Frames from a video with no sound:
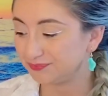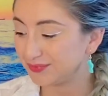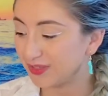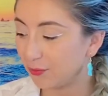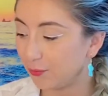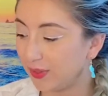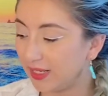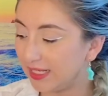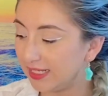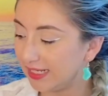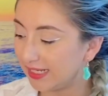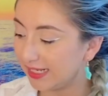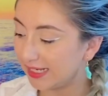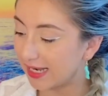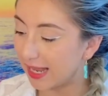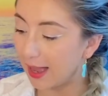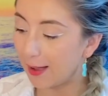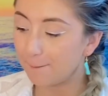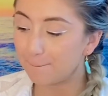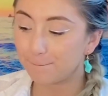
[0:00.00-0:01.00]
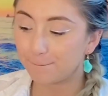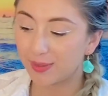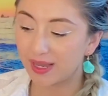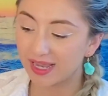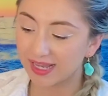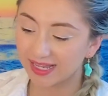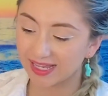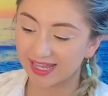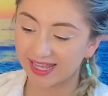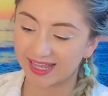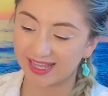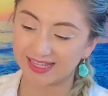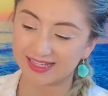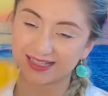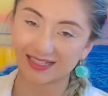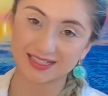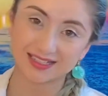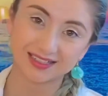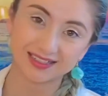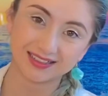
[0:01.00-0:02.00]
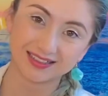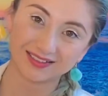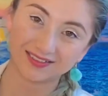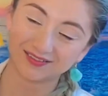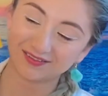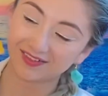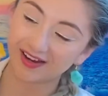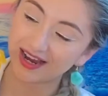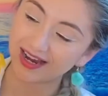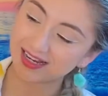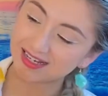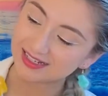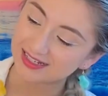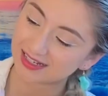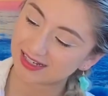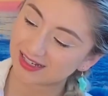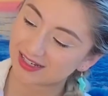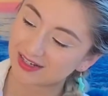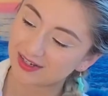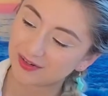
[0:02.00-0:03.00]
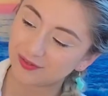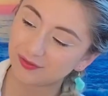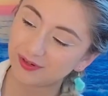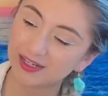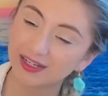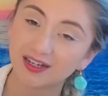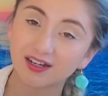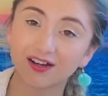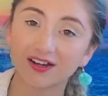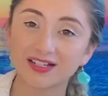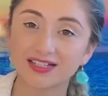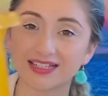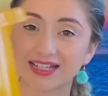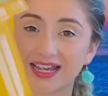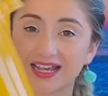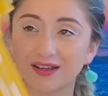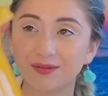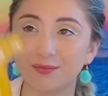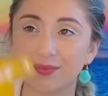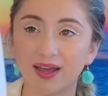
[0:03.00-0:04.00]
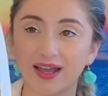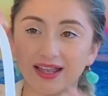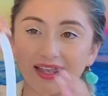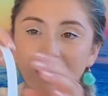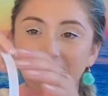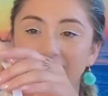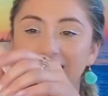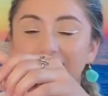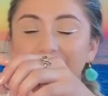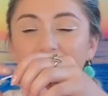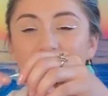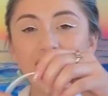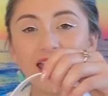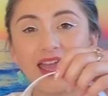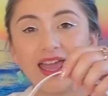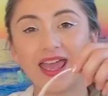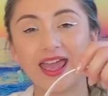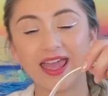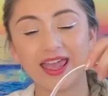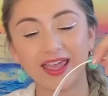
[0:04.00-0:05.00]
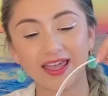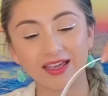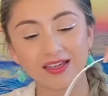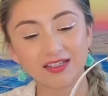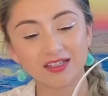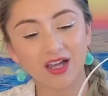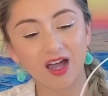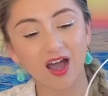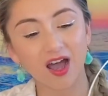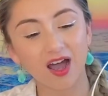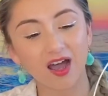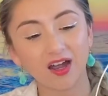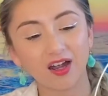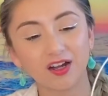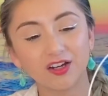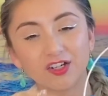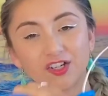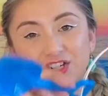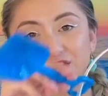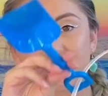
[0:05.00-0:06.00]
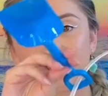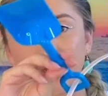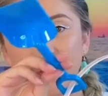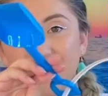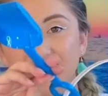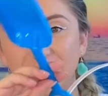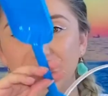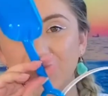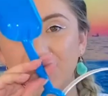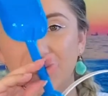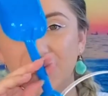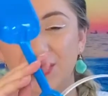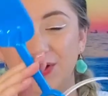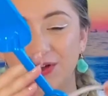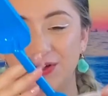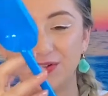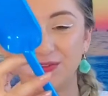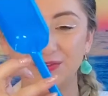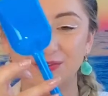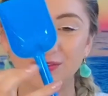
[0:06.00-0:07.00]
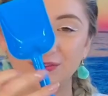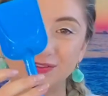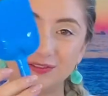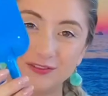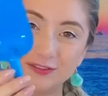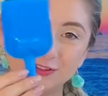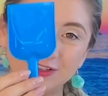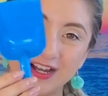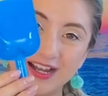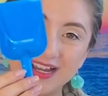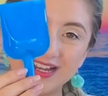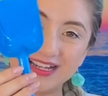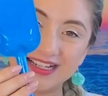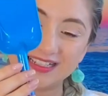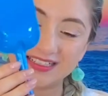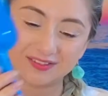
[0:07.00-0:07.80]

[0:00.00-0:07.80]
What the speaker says: we need a bucket, right? We need our sand bucket and our shovel, right?